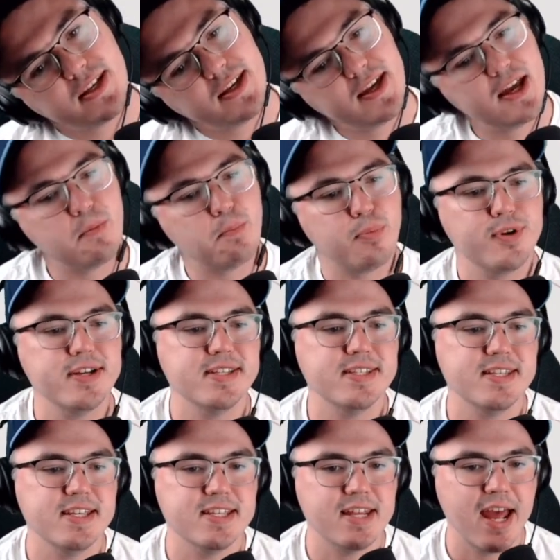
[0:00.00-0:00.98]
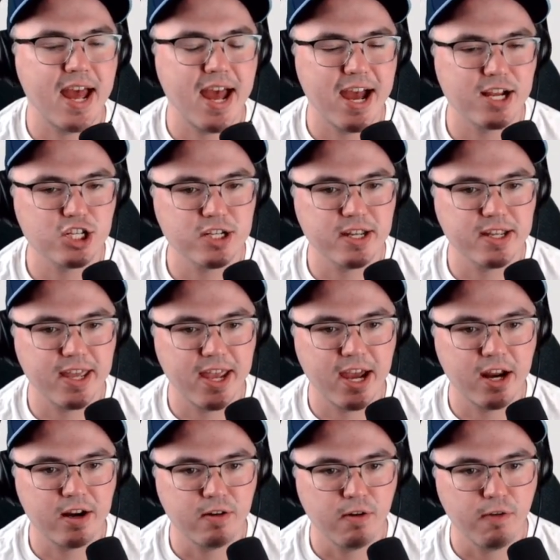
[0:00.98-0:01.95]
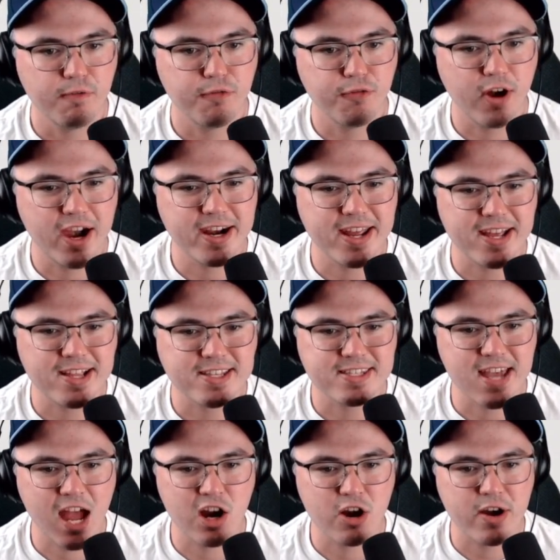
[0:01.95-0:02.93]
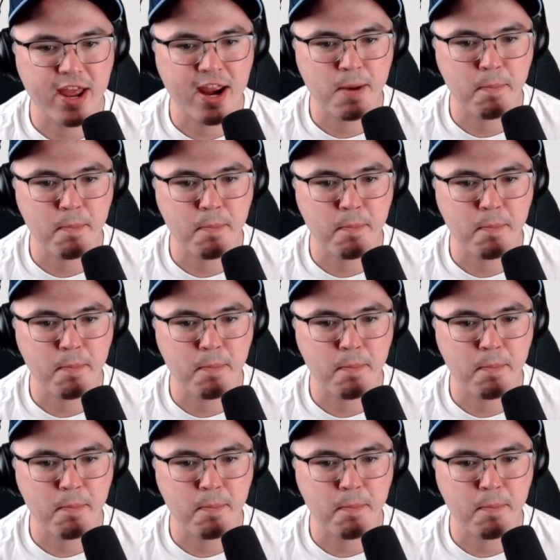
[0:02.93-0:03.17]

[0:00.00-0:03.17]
in preseason action again. Friday and Saturday,